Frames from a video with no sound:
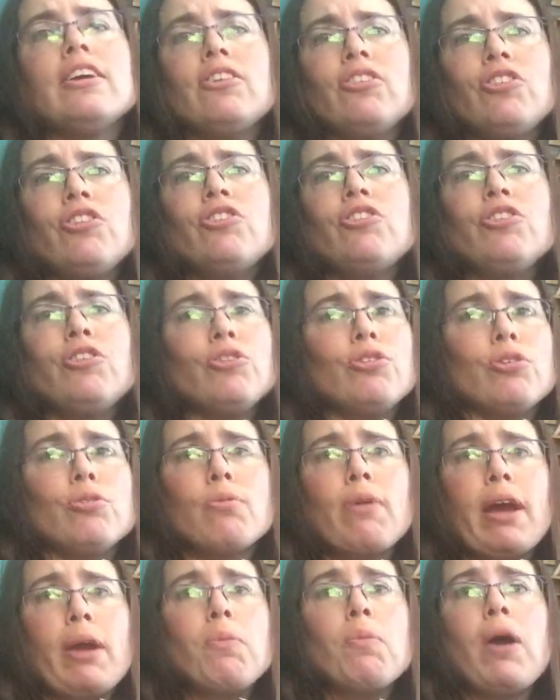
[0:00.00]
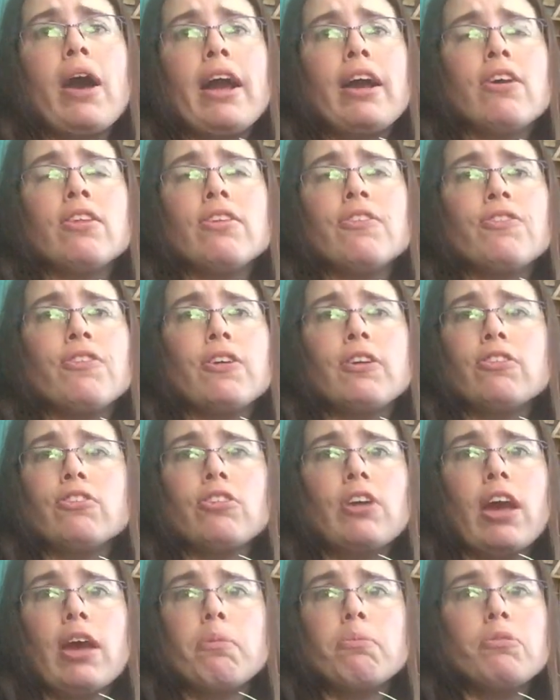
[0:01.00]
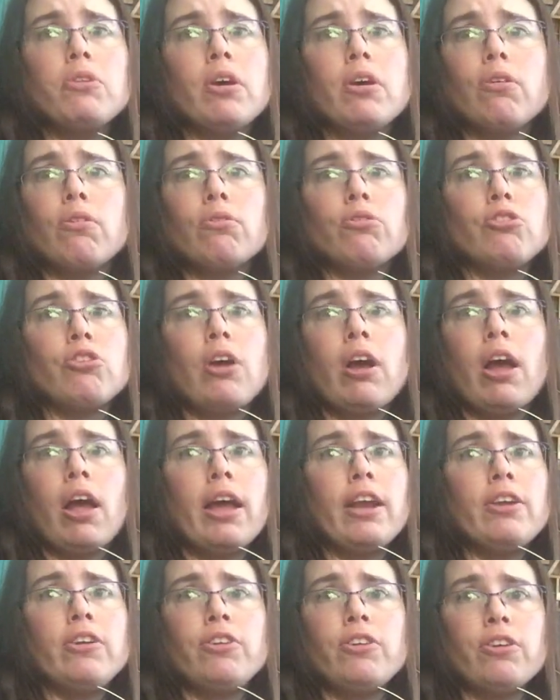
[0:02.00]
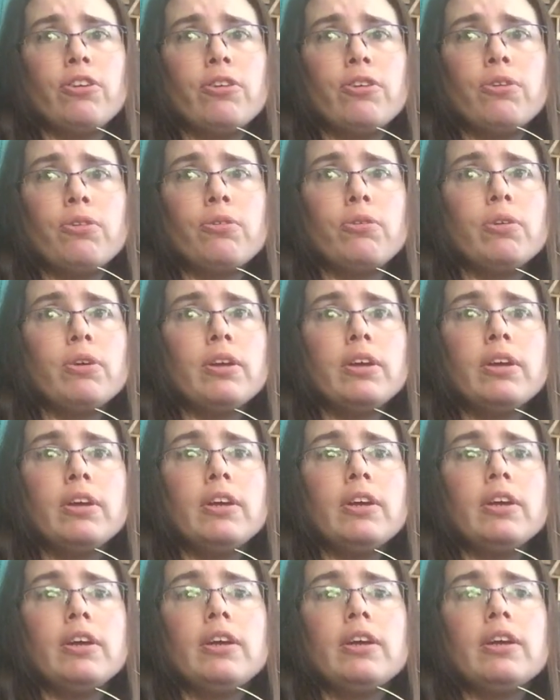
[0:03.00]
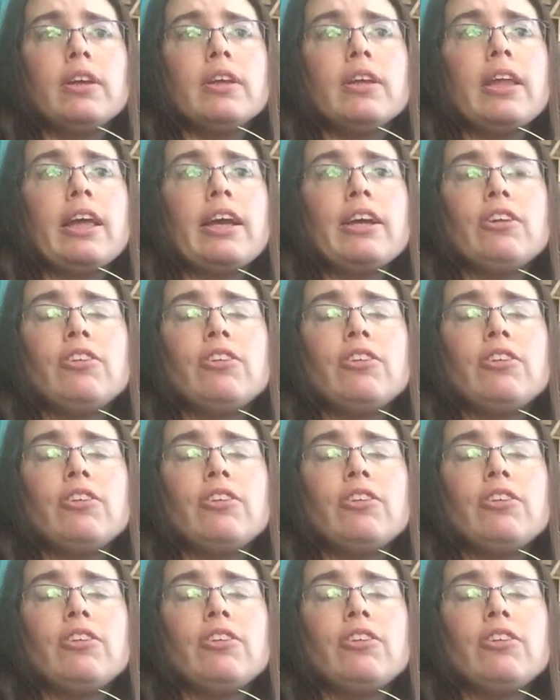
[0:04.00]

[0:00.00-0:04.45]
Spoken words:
just use the right wire the first time. Don't try to do like